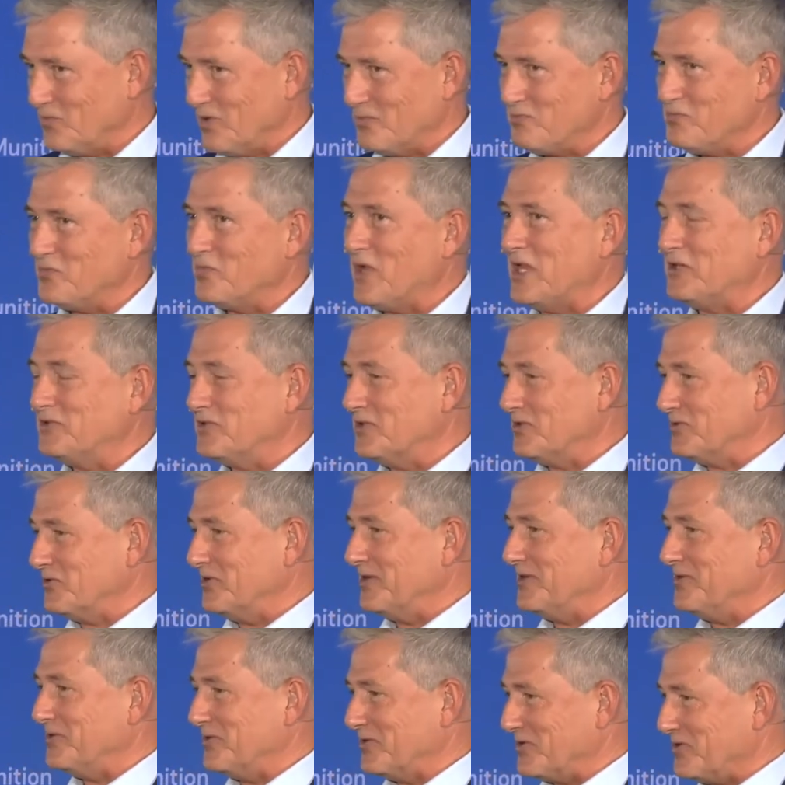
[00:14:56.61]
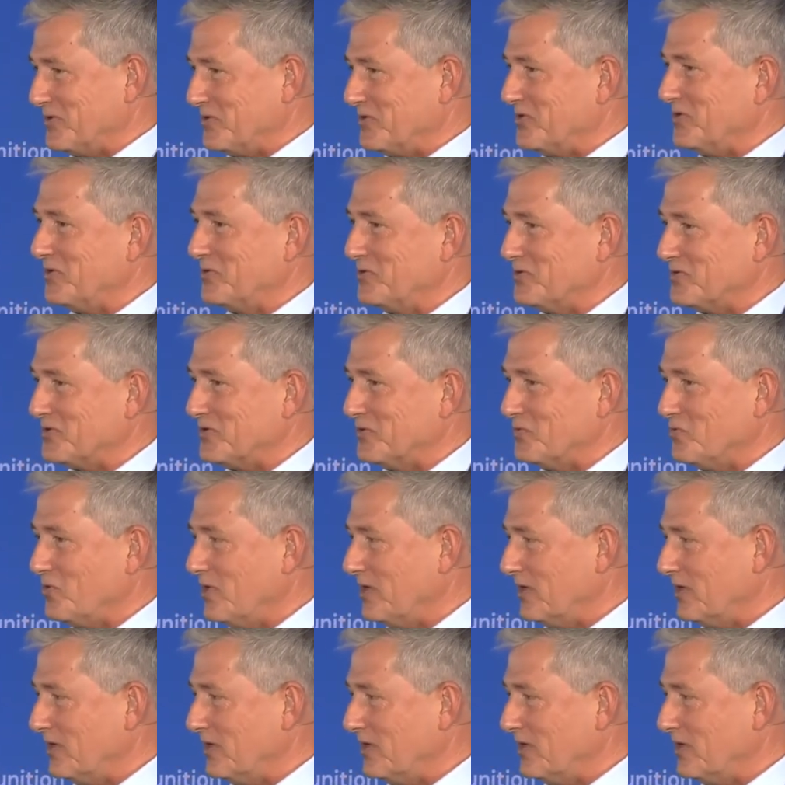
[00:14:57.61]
But basically, the conclusion